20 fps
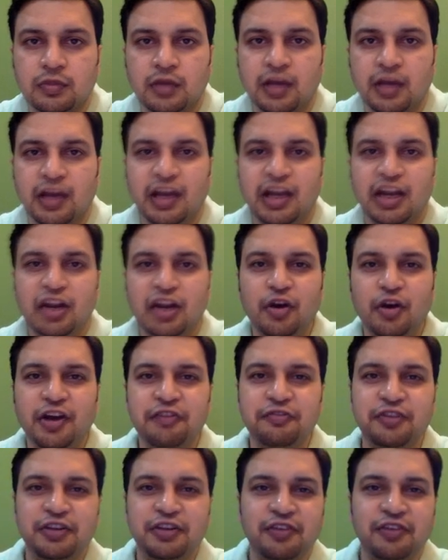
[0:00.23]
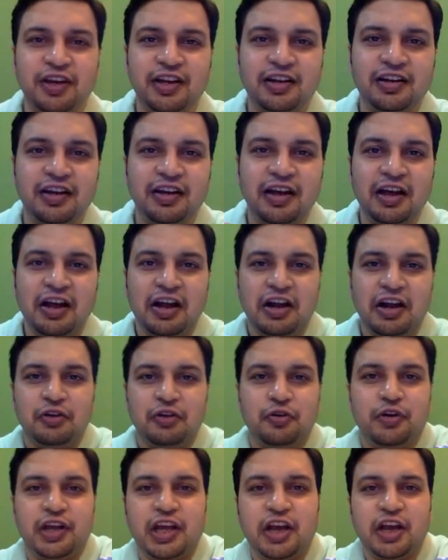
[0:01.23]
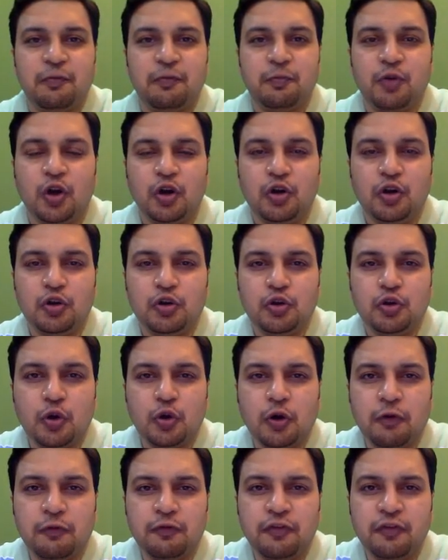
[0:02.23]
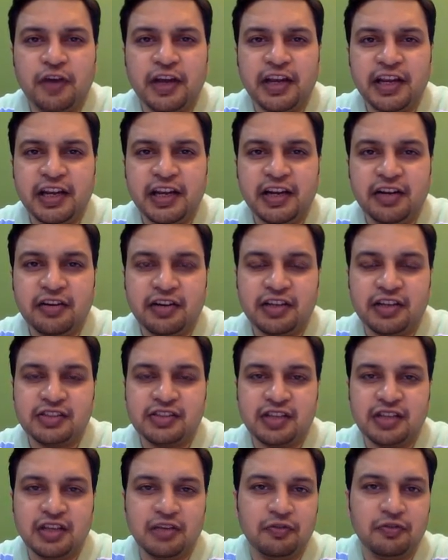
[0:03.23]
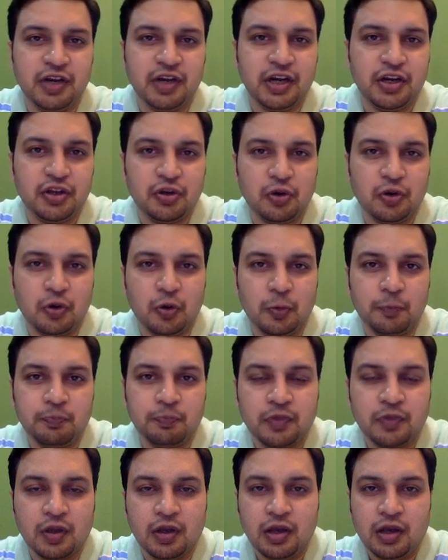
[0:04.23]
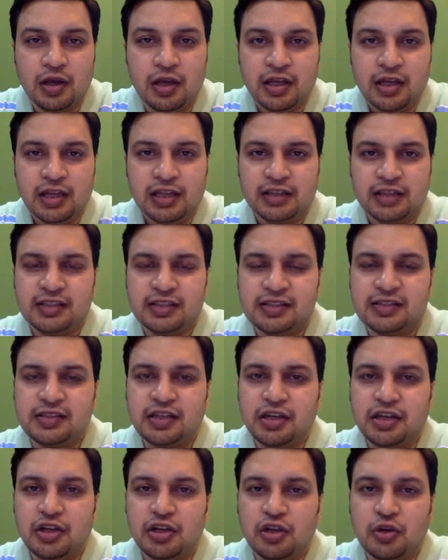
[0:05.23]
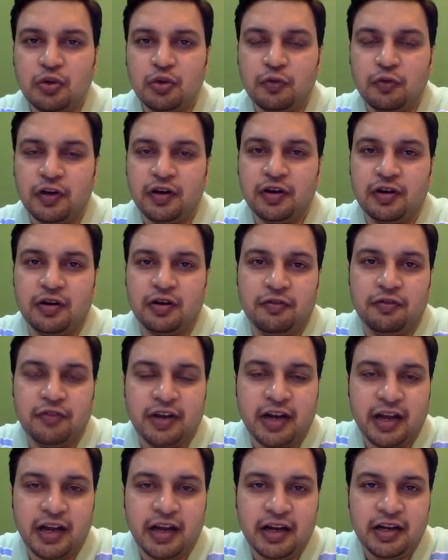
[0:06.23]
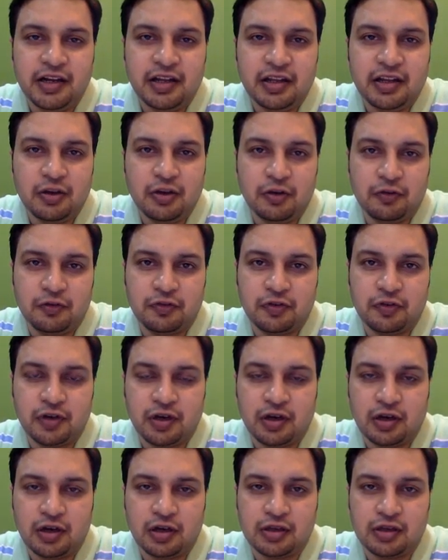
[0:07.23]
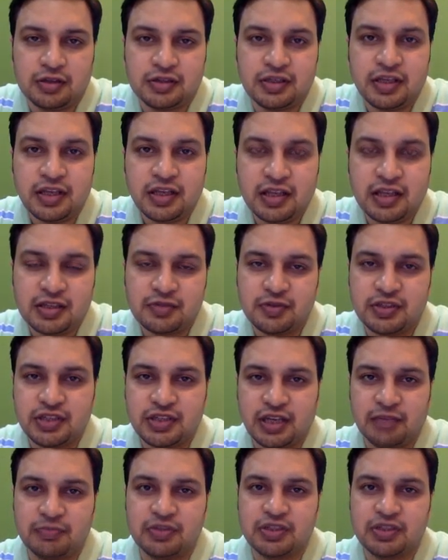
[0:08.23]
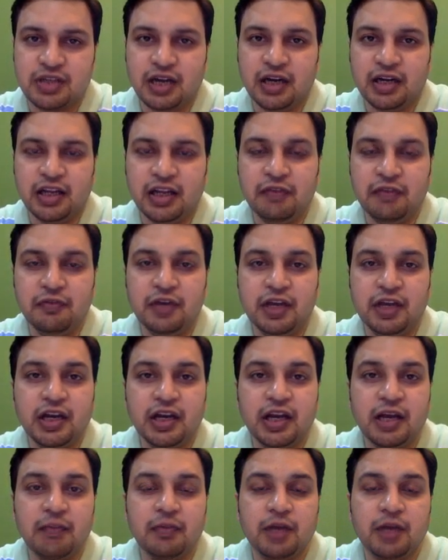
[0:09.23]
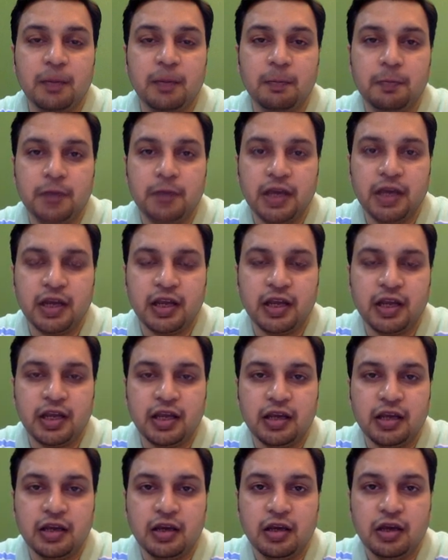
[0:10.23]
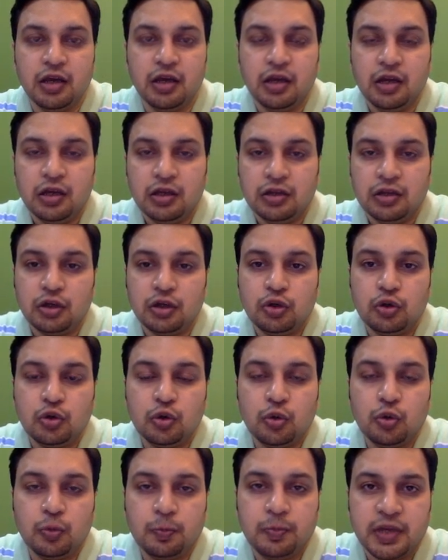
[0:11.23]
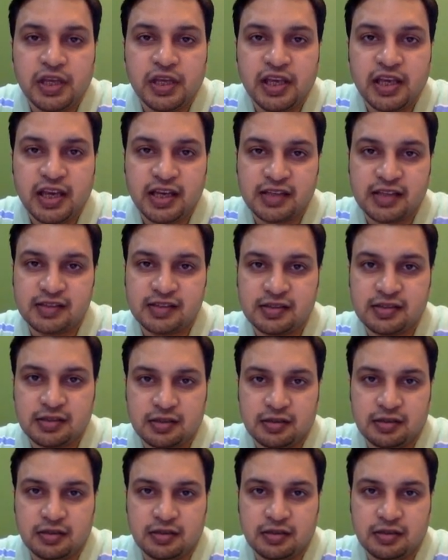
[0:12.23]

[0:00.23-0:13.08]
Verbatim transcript: Hello everyone. Today I've brought to you a very interesting video. This is a new variety of uh, series which I'm starting wherein I'm comparing the two biggest